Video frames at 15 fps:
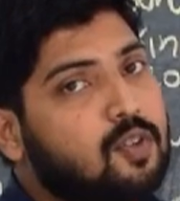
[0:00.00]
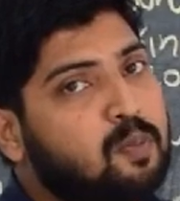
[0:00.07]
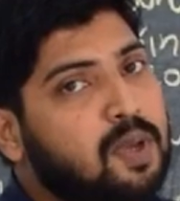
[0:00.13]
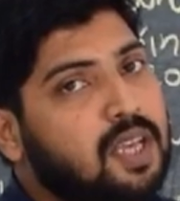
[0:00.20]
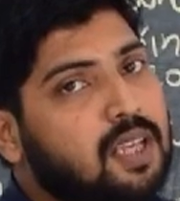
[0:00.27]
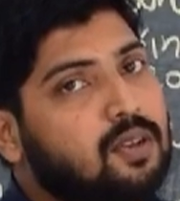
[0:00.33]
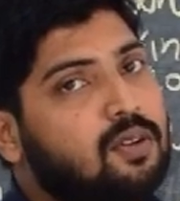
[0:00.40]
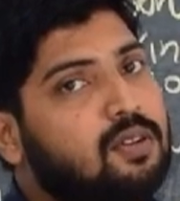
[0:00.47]

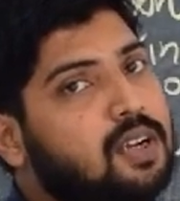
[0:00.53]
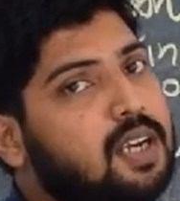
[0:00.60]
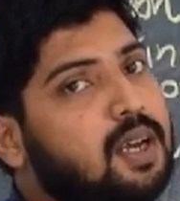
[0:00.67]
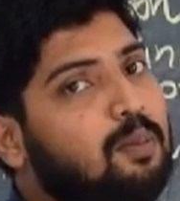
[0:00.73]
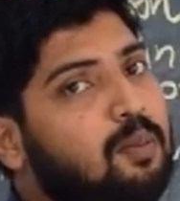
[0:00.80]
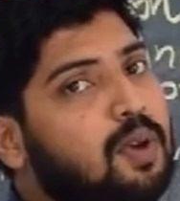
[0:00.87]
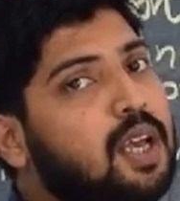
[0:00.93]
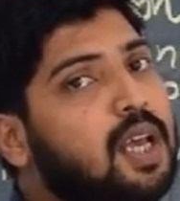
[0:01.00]
speech or
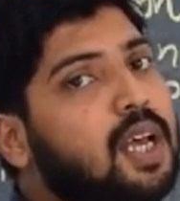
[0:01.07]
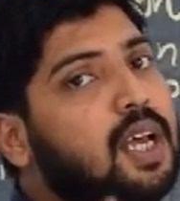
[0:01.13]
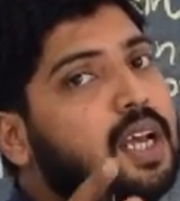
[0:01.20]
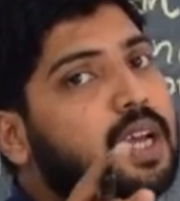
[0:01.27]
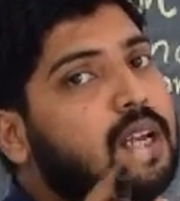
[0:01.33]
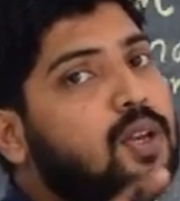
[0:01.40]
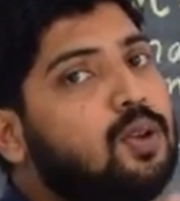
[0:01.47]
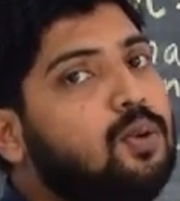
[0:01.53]
term
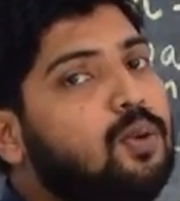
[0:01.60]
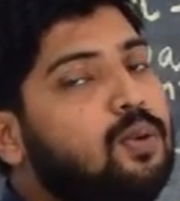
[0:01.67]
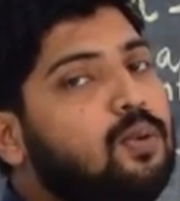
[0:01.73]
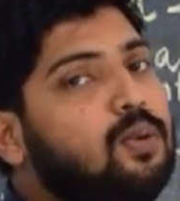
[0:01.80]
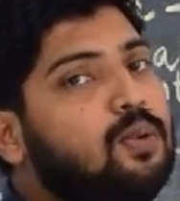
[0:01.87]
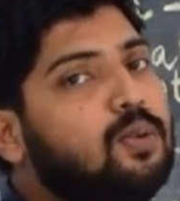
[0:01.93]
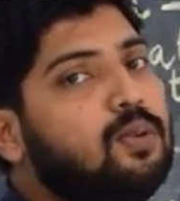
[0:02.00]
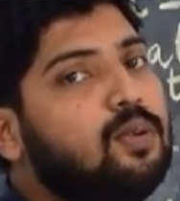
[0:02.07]

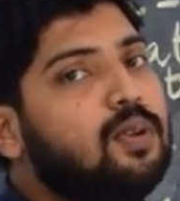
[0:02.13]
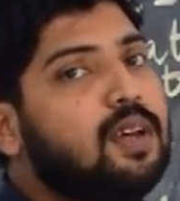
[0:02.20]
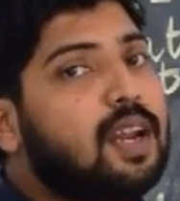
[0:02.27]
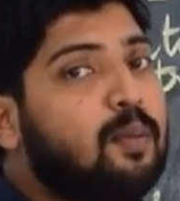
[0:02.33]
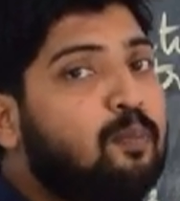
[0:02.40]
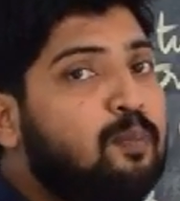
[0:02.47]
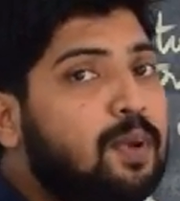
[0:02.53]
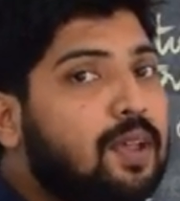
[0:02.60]
to
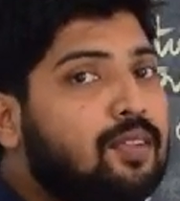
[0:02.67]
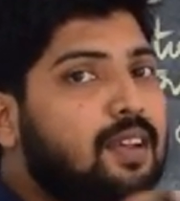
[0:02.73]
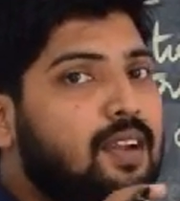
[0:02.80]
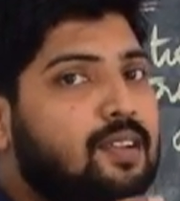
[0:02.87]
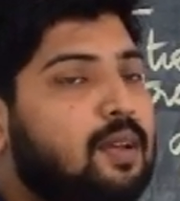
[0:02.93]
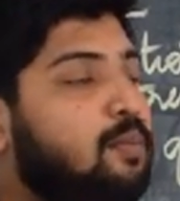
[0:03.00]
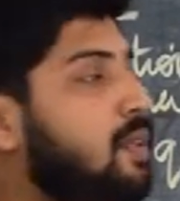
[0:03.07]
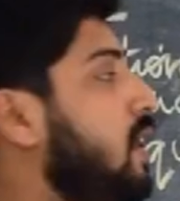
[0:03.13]

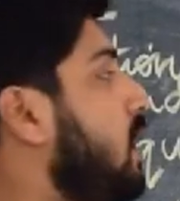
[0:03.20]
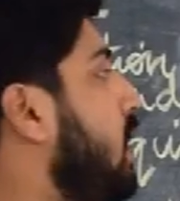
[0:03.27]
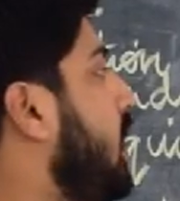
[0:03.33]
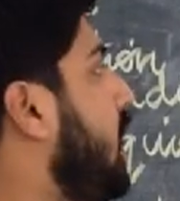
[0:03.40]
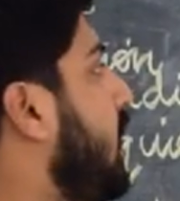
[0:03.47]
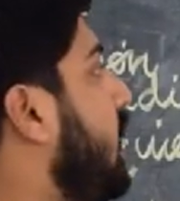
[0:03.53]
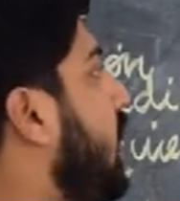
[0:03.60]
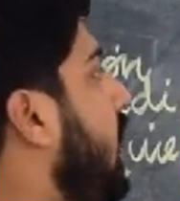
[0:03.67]
represent something.
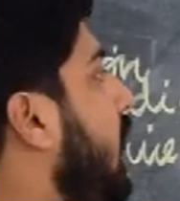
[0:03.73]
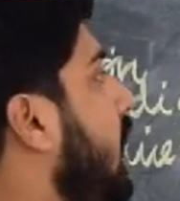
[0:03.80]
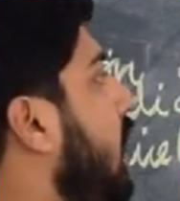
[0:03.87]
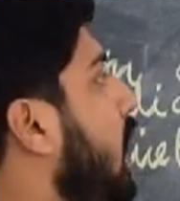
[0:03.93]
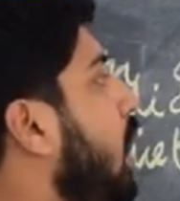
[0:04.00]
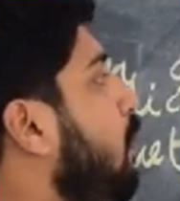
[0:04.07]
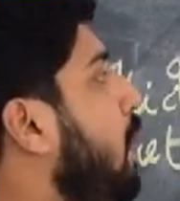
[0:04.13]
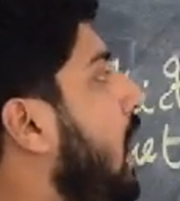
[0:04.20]
Here,
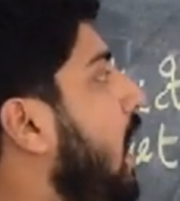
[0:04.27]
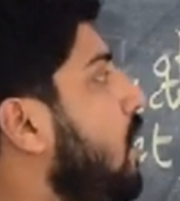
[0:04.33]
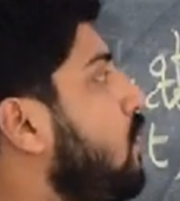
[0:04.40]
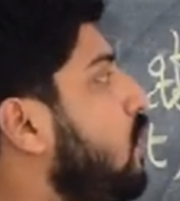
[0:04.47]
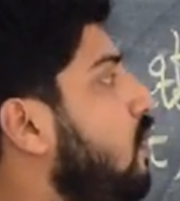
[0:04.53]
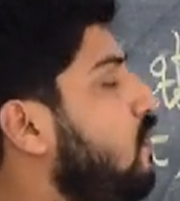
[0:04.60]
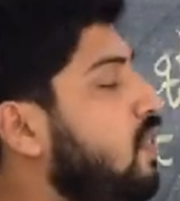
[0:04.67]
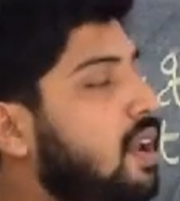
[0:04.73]
the parts
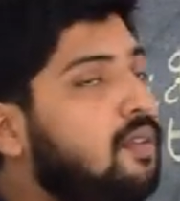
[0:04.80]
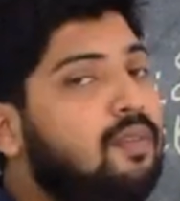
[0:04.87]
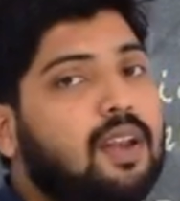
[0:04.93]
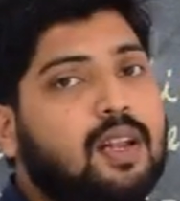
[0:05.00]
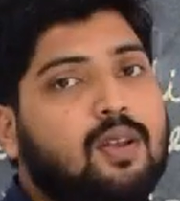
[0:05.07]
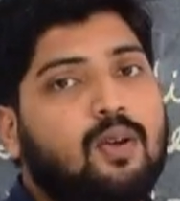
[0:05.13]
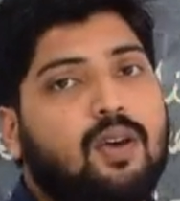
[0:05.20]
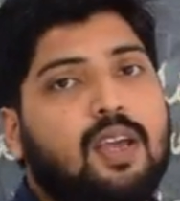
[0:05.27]
of
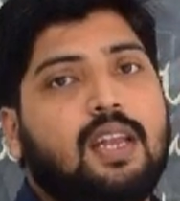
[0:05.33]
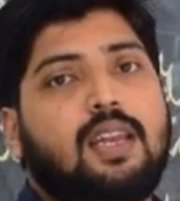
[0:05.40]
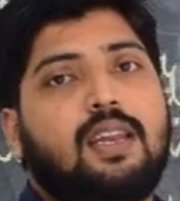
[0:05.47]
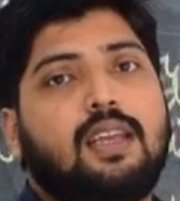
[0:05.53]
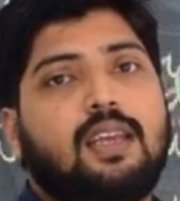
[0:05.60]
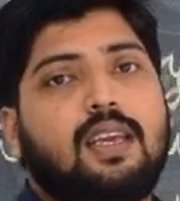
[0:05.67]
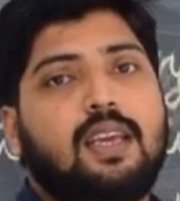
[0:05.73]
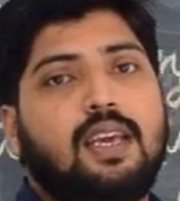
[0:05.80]
velvet coat
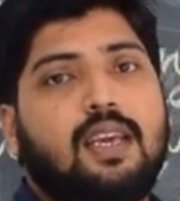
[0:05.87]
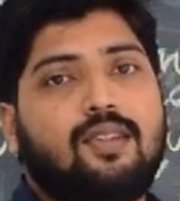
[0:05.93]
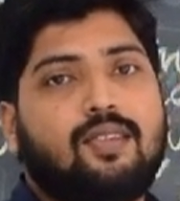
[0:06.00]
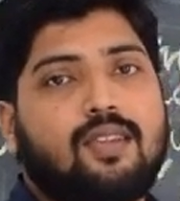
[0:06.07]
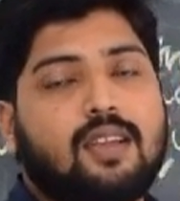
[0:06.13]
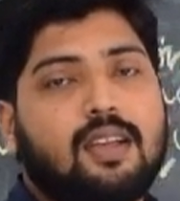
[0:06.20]
is